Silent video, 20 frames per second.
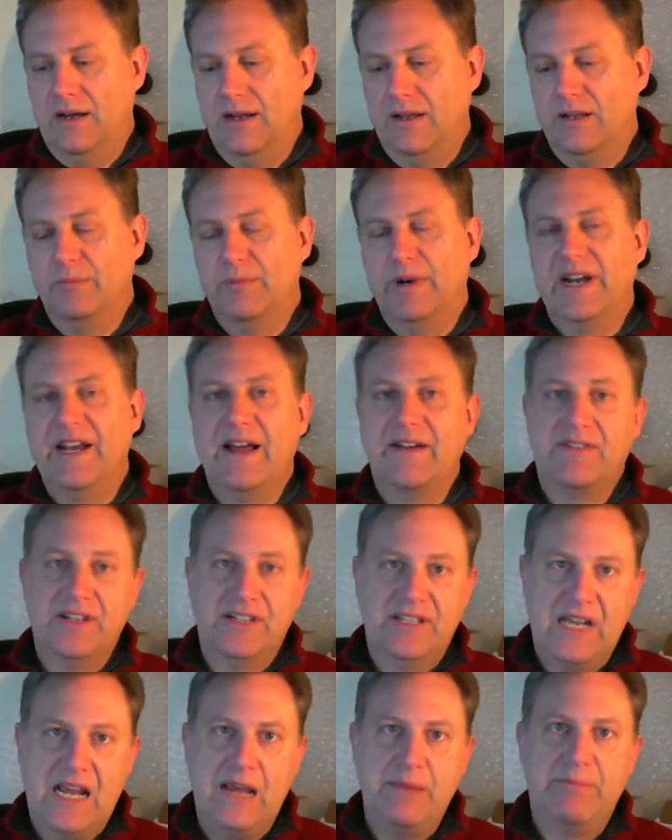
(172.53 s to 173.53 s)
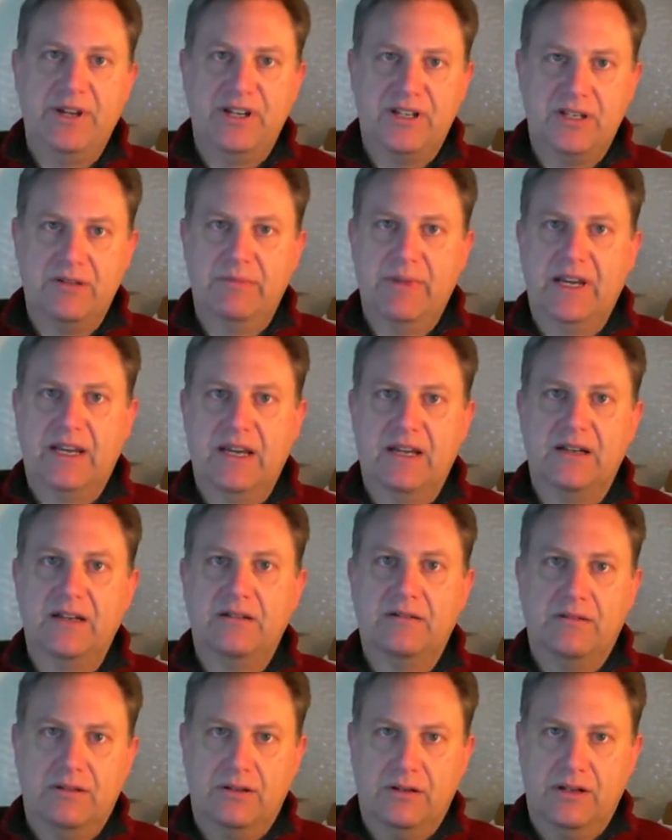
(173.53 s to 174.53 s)
you might have to tape it to make it
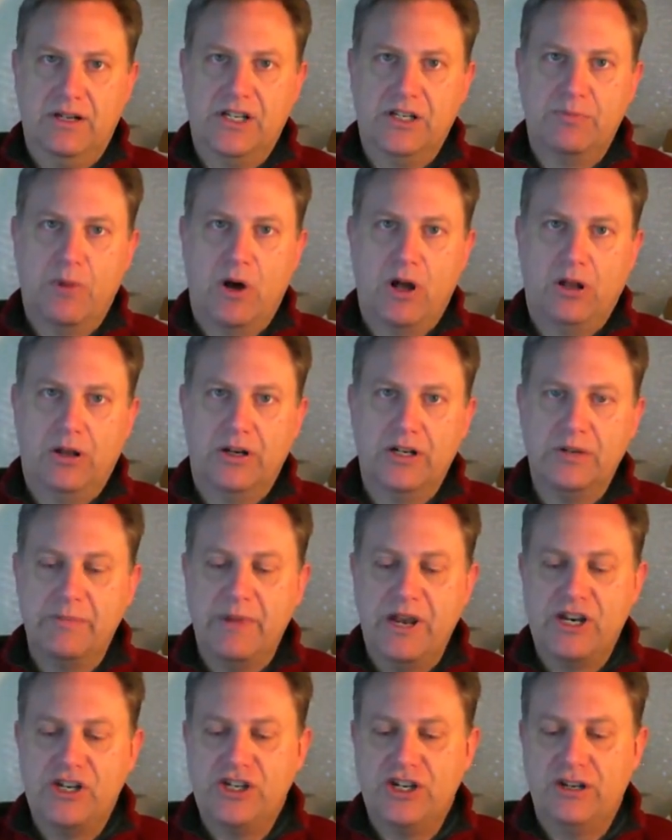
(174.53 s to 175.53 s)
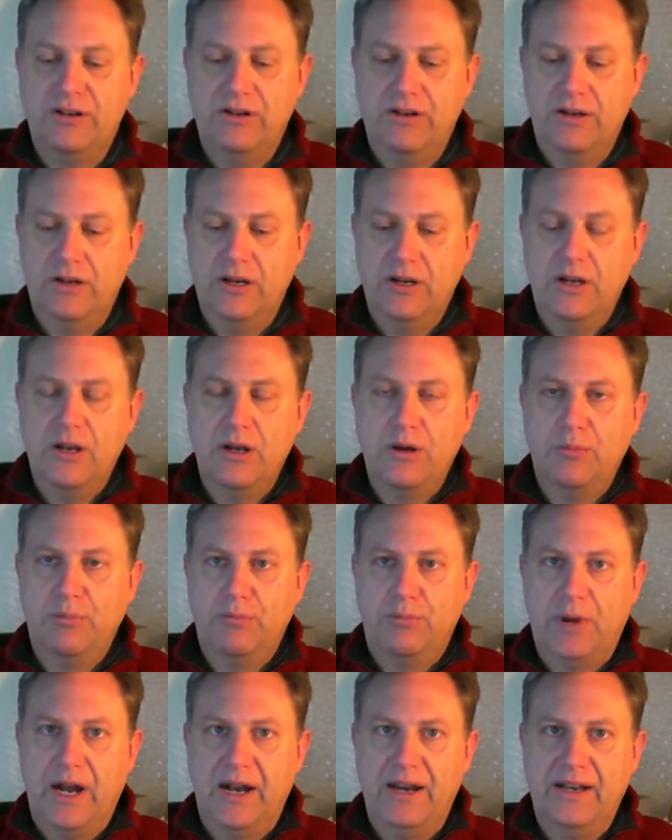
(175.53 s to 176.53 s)
a smaller dimension,
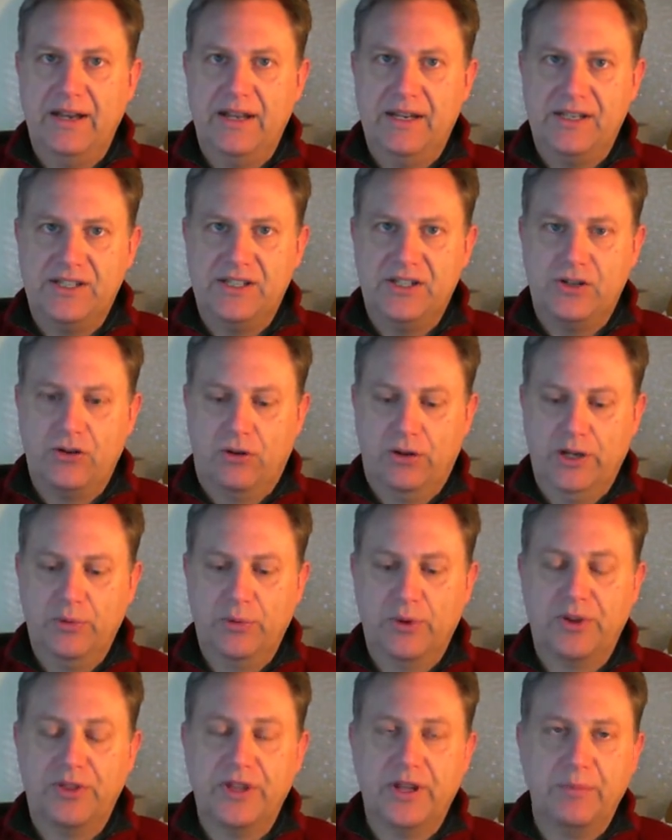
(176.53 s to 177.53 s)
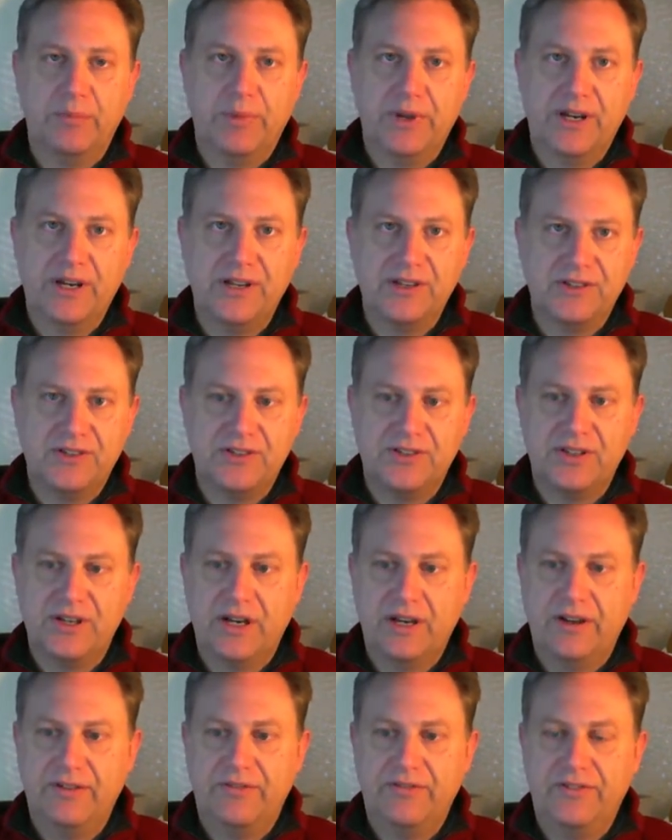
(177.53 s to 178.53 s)
but it's totally worth it because a
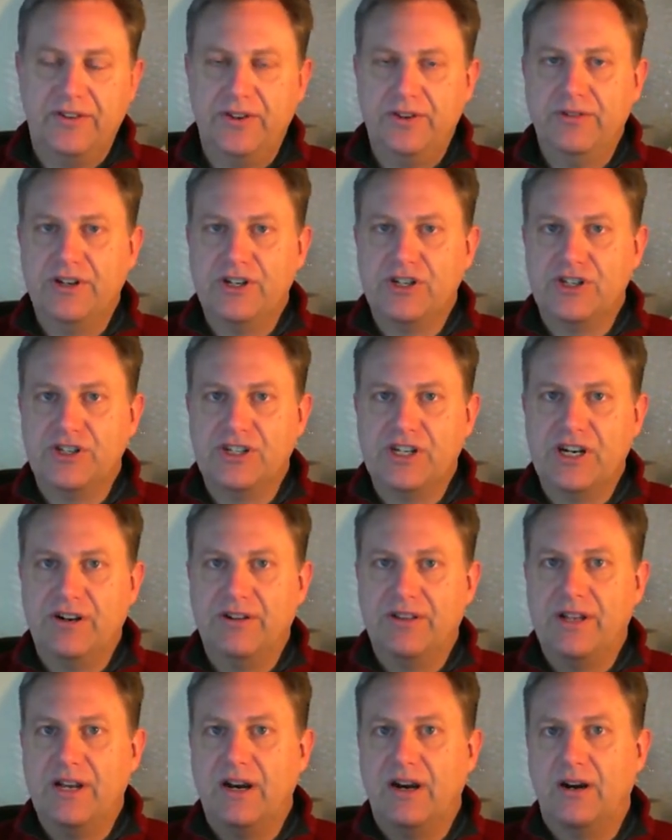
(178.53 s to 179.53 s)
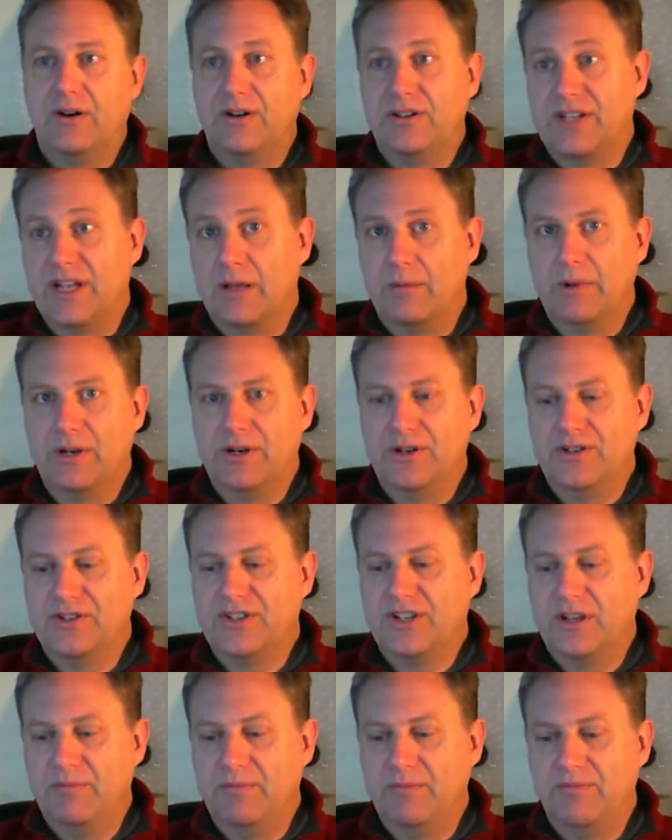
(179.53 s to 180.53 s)
few inches here and there or
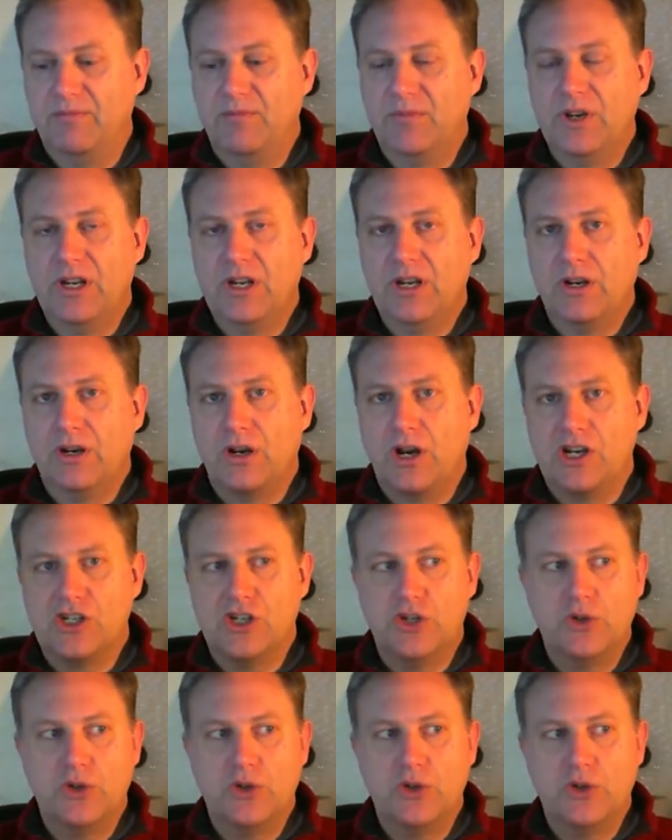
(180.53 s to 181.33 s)
centimeters can cost